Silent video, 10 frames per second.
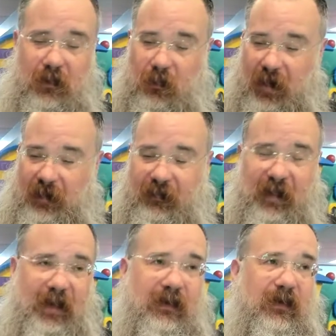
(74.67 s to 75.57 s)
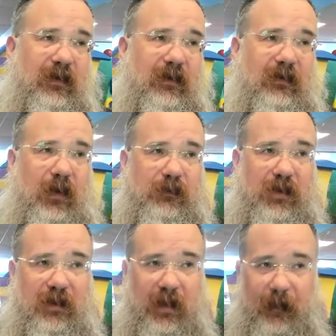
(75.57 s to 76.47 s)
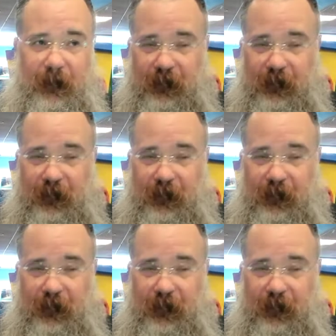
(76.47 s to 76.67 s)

Why is that the subject now?